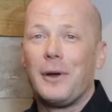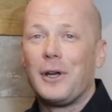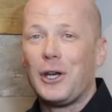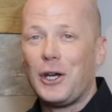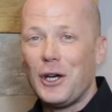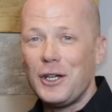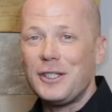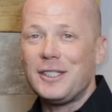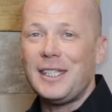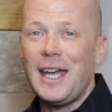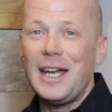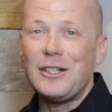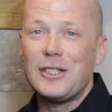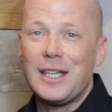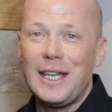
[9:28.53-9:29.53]
Good
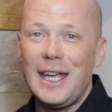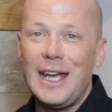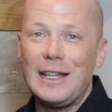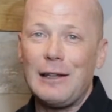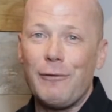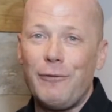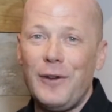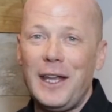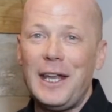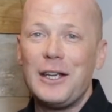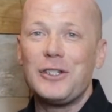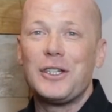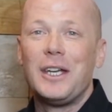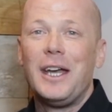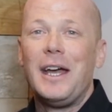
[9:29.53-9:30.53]
stage today at the
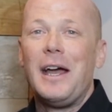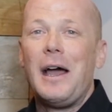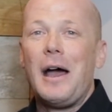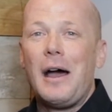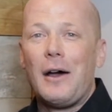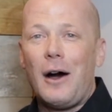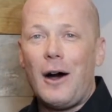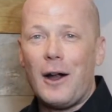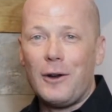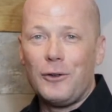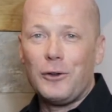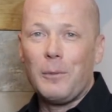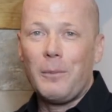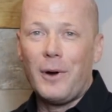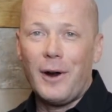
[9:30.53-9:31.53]
finish. Arnaud
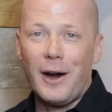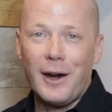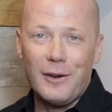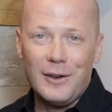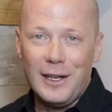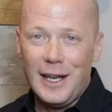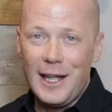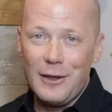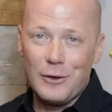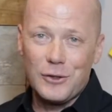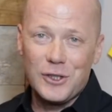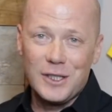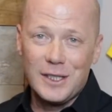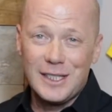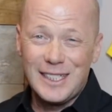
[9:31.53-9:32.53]
Dèmare, another
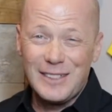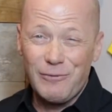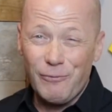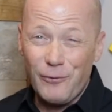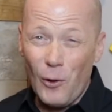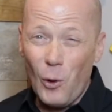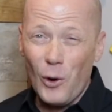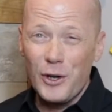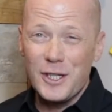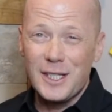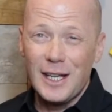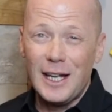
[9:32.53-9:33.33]
fourth,